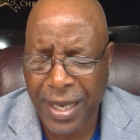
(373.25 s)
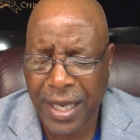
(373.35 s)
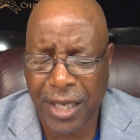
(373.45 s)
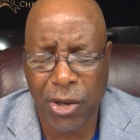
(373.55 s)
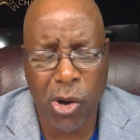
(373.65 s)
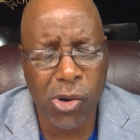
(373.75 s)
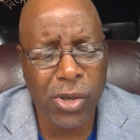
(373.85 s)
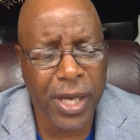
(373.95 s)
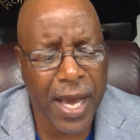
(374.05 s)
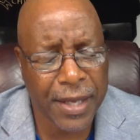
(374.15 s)
in all
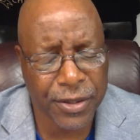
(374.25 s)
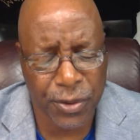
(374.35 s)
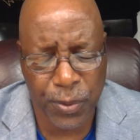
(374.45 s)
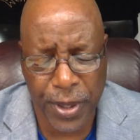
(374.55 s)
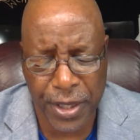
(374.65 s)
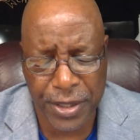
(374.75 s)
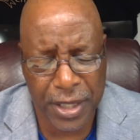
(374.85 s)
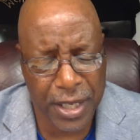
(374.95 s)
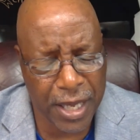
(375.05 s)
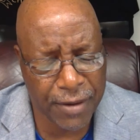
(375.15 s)
kinds of ways
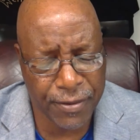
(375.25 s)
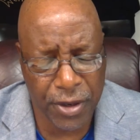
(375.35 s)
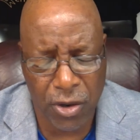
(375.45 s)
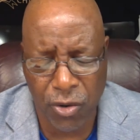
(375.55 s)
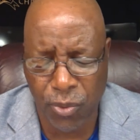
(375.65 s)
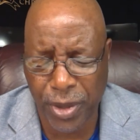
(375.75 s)
in every home,